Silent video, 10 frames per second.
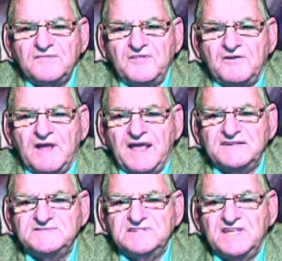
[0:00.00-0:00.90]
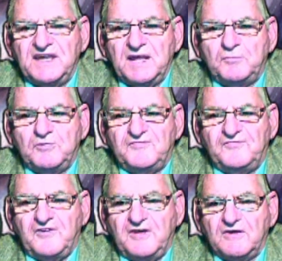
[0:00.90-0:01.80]
their eyes lit up with
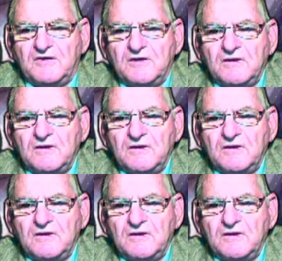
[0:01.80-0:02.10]
fear.